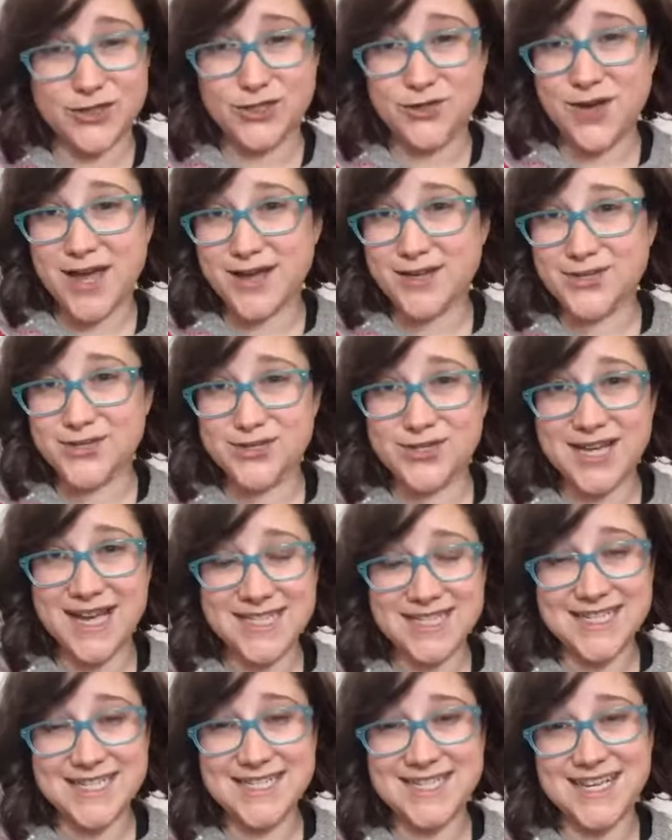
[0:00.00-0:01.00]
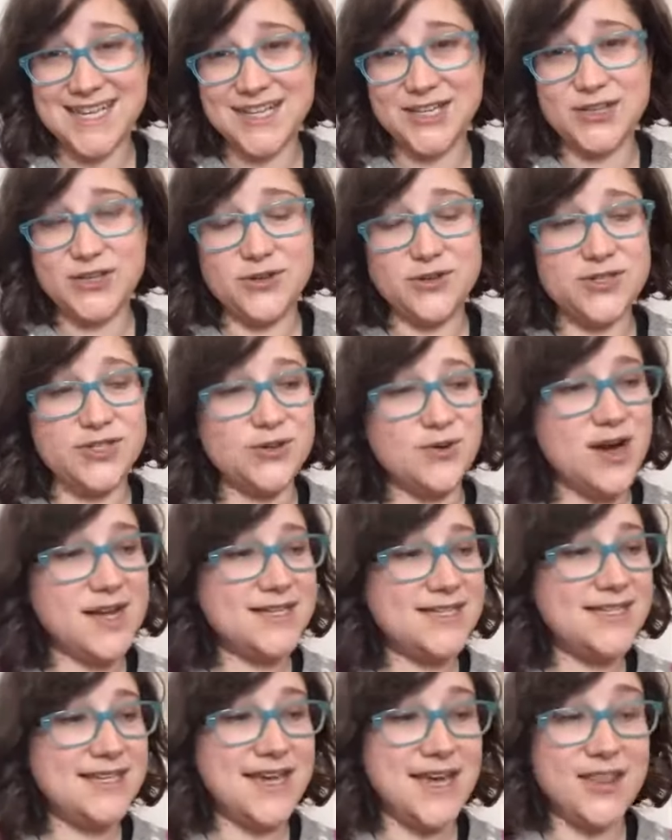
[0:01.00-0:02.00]
Do exercises that include
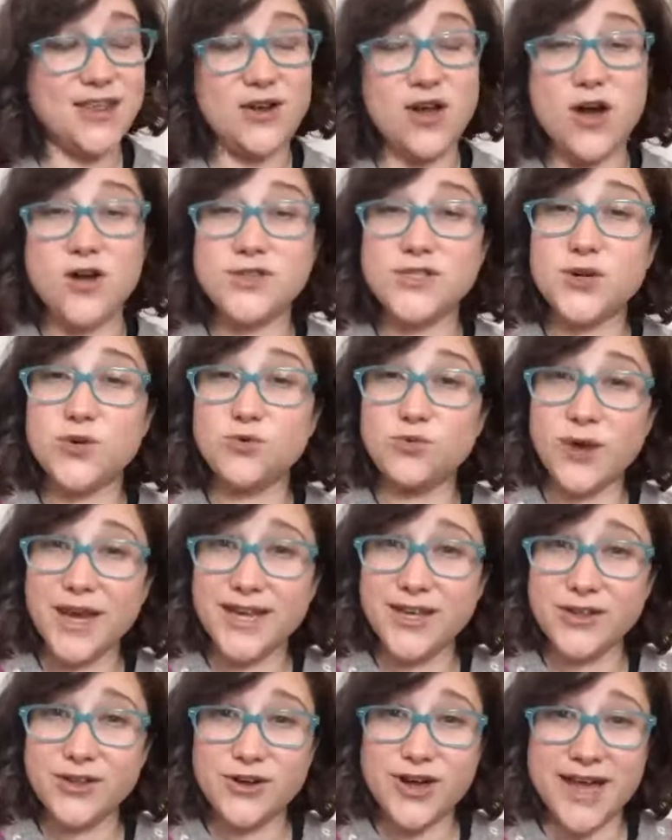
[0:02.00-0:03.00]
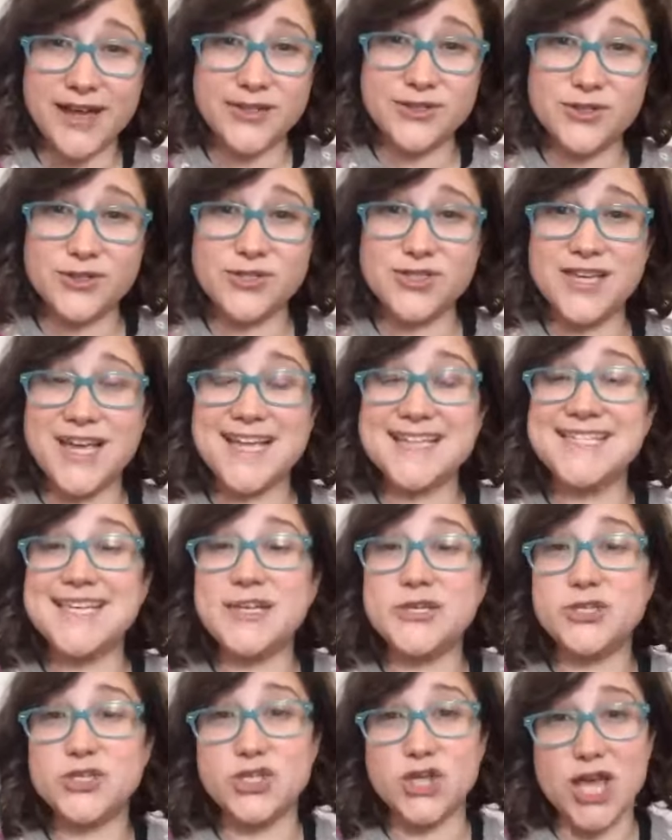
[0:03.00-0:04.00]
squats together. Also regular exercise
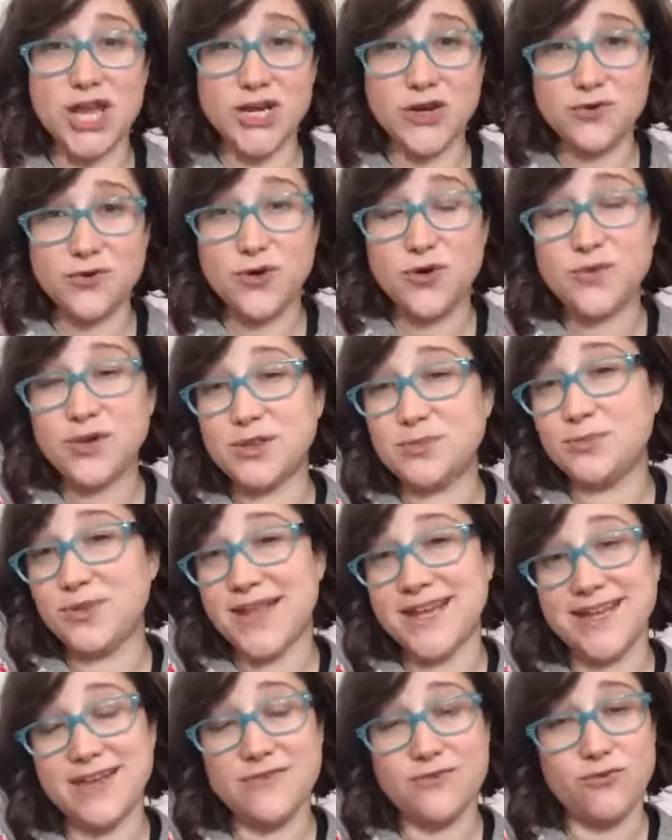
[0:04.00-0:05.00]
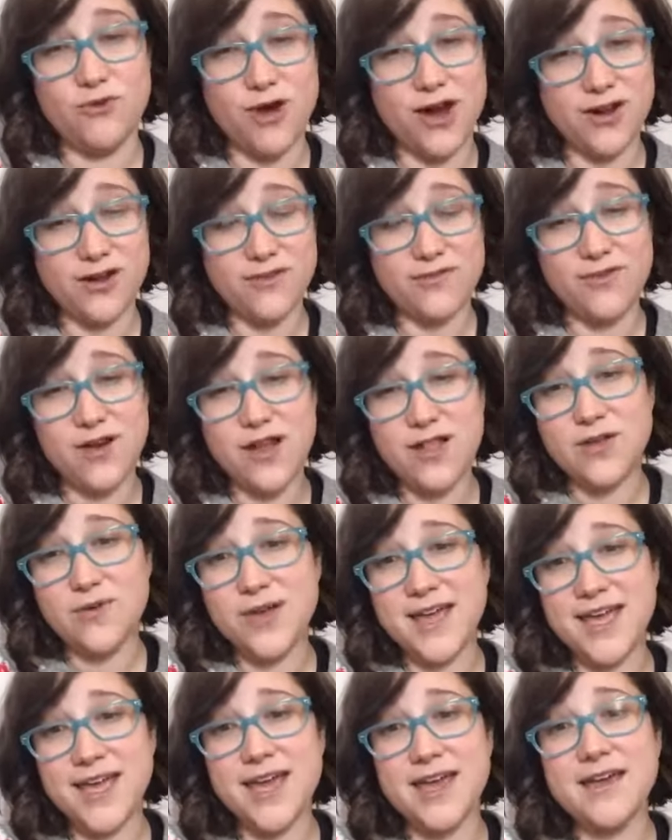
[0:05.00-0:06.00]
in general with plenty of water
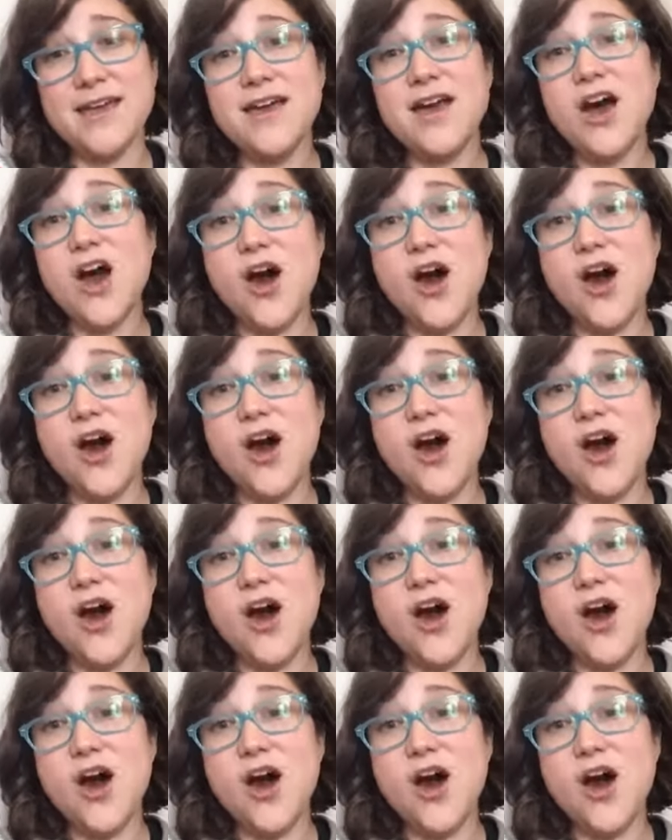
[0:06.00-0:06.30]
following it.